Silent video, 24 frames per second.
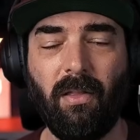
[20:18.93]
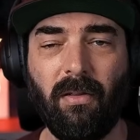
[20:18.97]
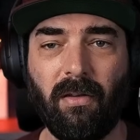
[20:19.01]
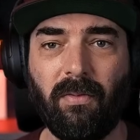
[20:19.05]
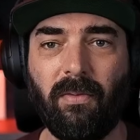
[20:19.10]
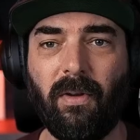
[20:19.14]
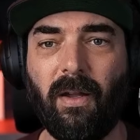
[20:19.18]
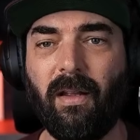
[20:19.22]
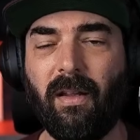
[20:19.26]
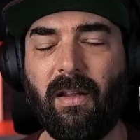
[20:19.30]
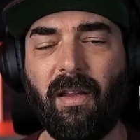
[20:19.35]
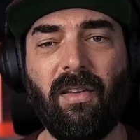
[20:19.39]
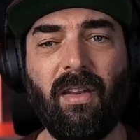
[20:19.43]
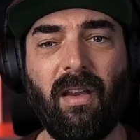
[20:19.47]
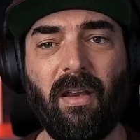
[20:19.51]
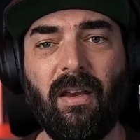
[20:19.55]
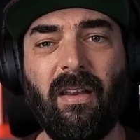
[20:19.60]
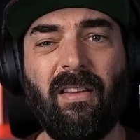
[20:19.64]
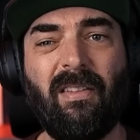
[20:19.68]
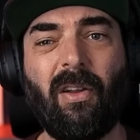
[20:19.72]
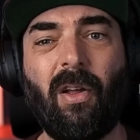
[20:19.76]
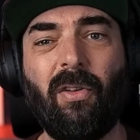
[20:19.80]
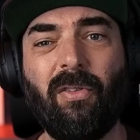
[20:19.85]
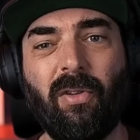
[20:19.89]
It looks very, because
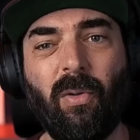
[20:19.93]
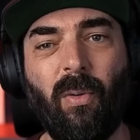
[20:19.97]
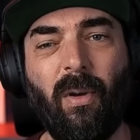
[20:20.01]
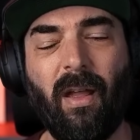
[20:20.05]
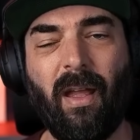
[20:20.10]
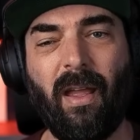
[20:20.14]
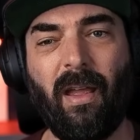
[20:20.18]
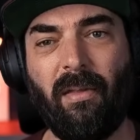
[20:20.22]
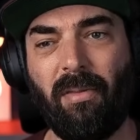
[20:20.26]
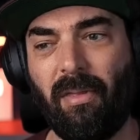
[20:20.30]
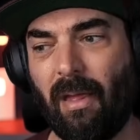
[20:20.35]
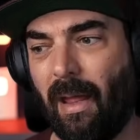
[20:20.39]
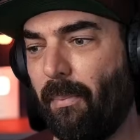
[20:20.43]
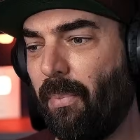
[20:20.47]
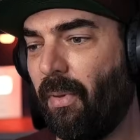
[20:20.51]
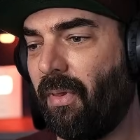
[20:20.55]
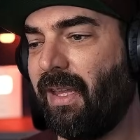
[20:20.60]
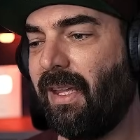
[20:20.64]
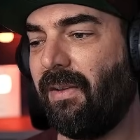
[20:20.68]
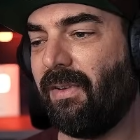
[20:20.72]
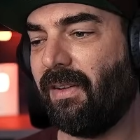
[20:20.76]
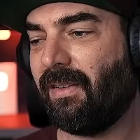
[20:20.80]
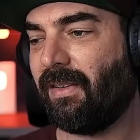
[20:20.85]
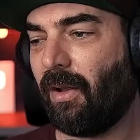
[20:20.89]
it's also, I
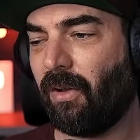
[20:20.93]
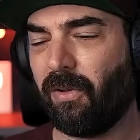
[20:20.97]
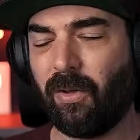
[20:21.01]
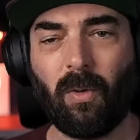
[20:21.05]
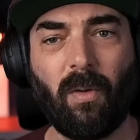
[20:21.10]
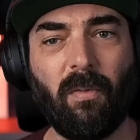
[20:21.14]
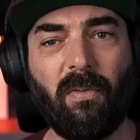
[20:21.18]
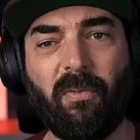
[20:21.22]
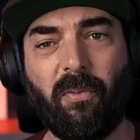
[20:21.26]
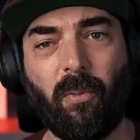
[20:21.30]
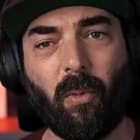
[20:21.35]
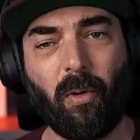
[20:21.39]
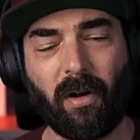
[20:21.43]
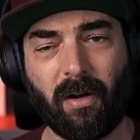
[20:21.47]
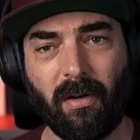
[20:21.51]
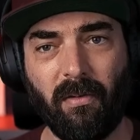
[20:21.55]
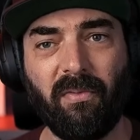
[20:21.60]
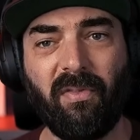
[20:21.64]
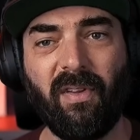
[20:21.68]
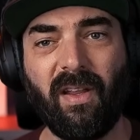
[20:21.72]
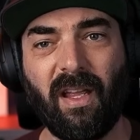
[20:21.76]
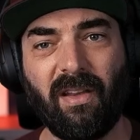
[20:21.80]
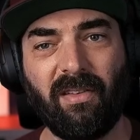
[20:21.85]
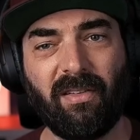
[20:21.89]
believe it's also a fork
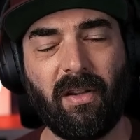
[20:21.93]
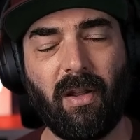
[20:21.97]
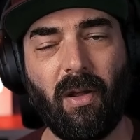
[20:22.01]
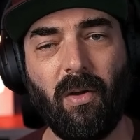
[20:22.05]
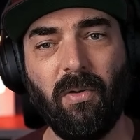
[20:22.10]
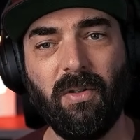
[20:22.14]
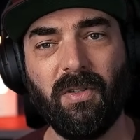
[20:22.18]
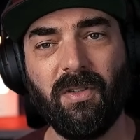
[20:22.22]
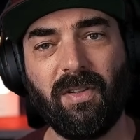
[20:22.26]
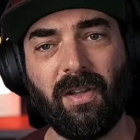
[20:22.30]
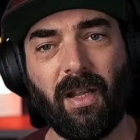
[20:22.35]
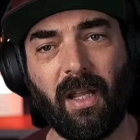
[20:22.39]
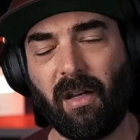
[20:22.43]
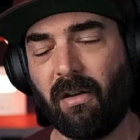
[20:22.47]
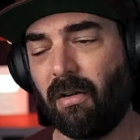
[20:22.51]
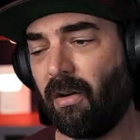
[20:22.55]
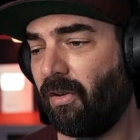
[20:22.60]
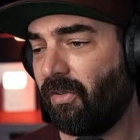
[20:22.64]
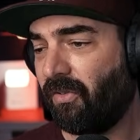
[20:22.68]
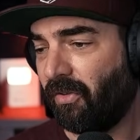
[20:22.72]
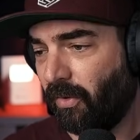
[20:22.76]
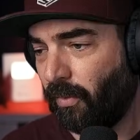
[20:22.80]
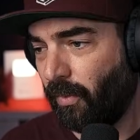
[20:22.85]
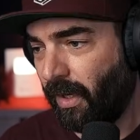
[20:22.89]
of VS Code, just like
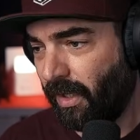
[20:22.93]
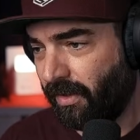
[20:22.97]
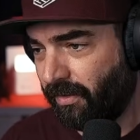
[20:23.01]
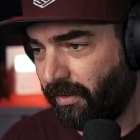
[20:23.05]
Cursor